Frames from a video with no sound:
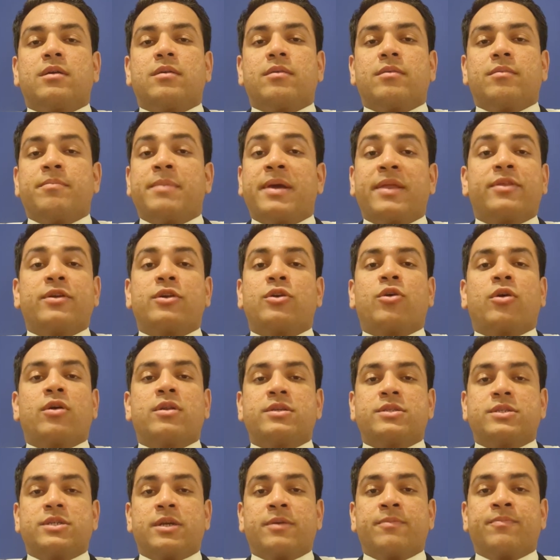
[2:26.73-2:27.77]

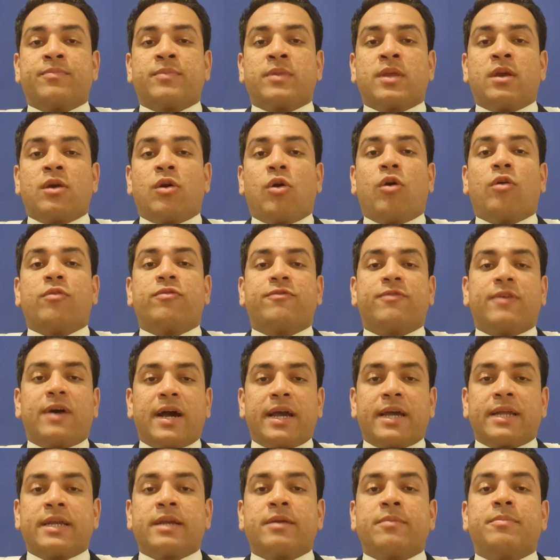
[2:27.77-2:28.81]
methodology of
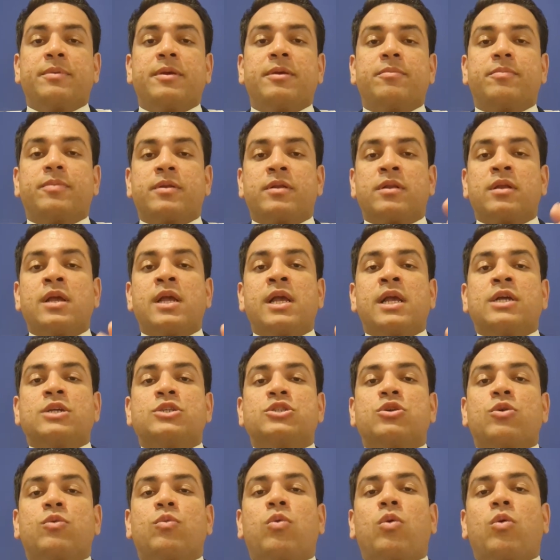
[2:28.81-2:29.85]
firing people.
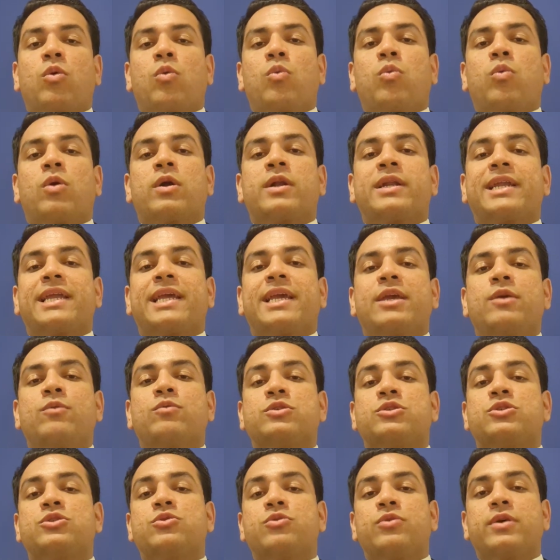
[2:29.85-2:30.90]
So what he
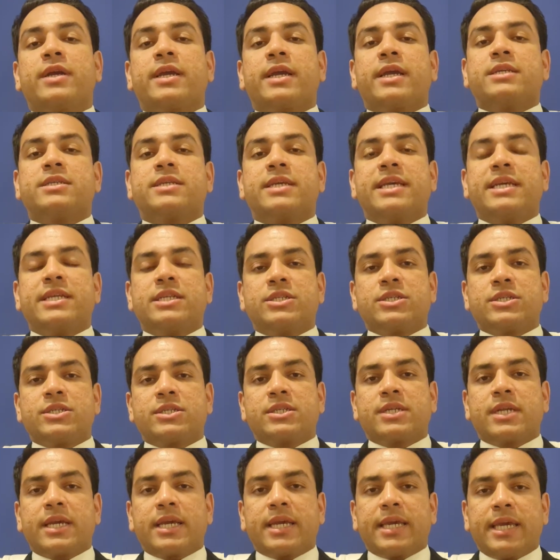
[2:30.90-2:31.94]
was doing is he
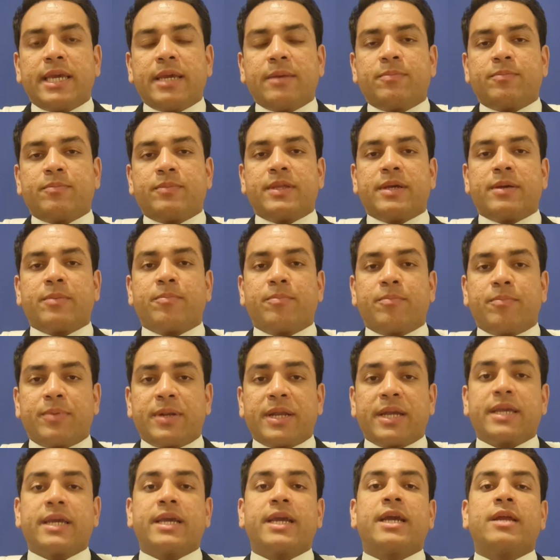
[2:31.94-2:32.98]
just
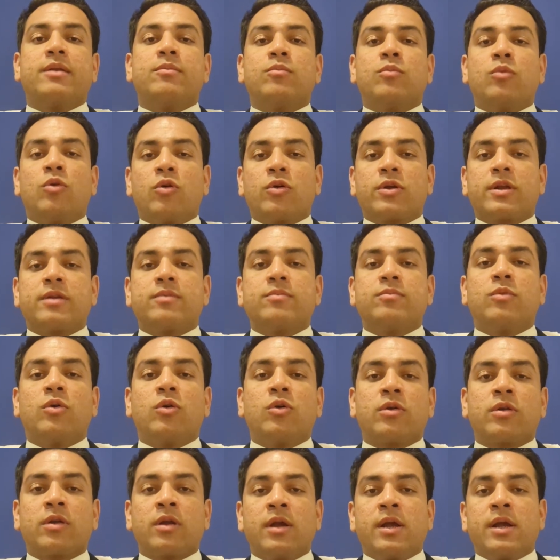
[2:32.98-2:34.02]
bringing in more and
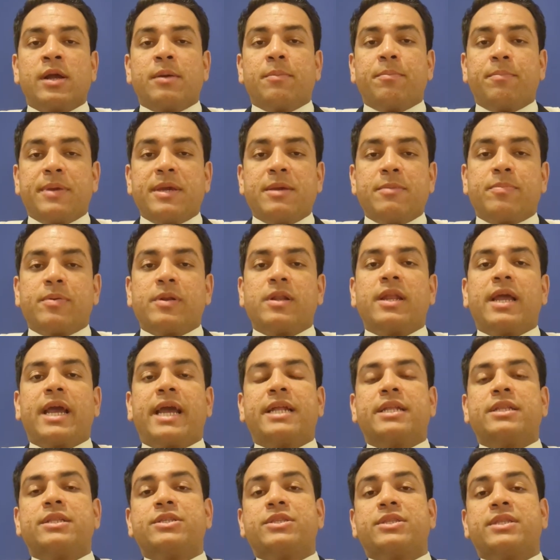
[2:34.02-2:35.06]
more people,
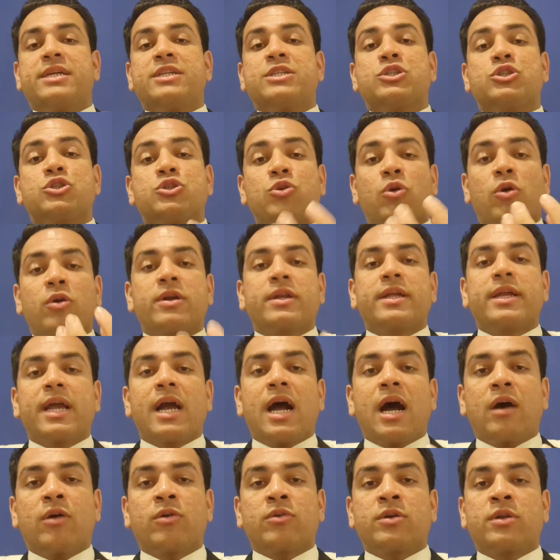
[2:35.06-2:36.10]
and then sorting
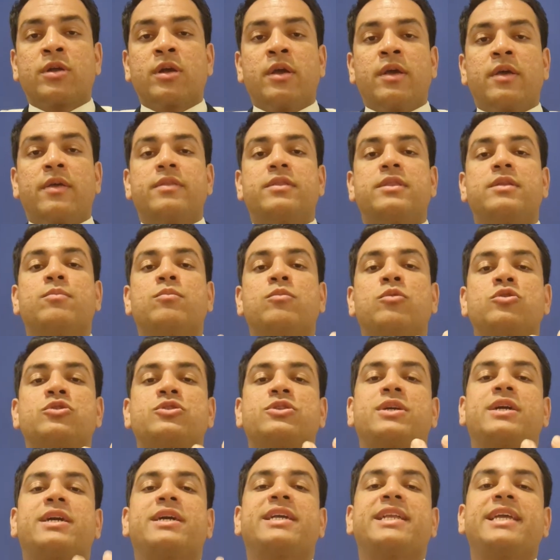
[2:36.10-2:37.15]
out the
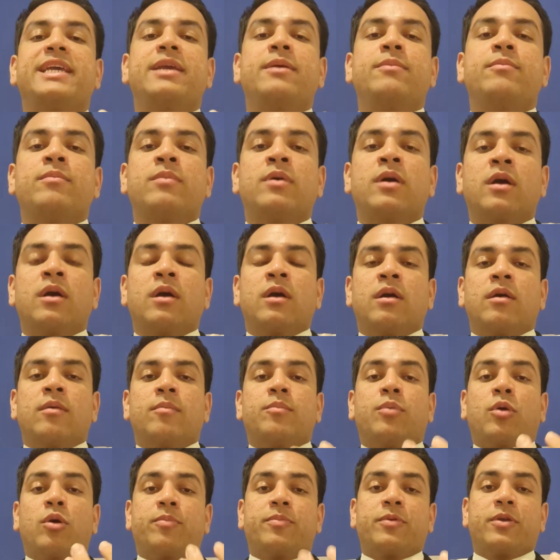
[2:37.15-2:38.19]
most cream
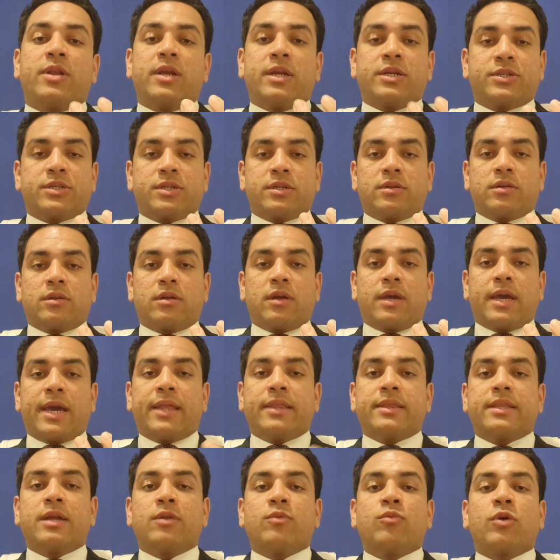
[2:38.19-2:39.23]
population.
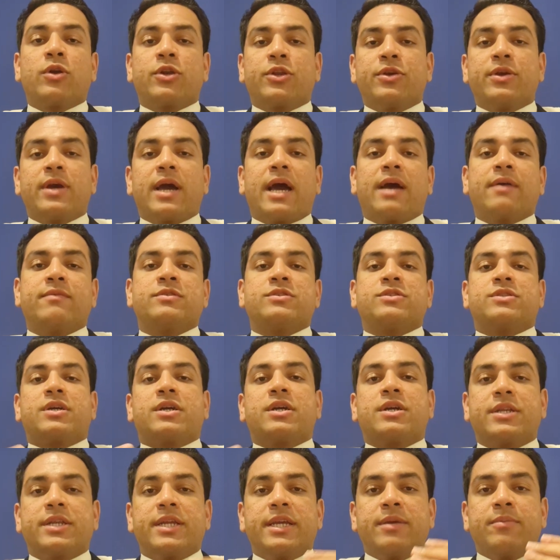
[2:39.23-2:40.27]
And then what you have is the
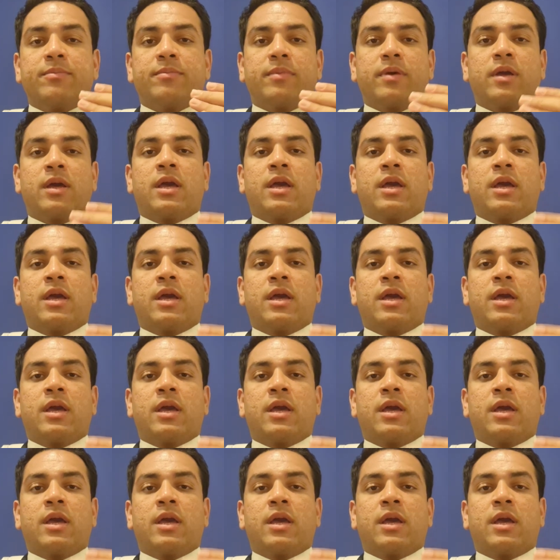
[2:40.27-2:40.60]
cream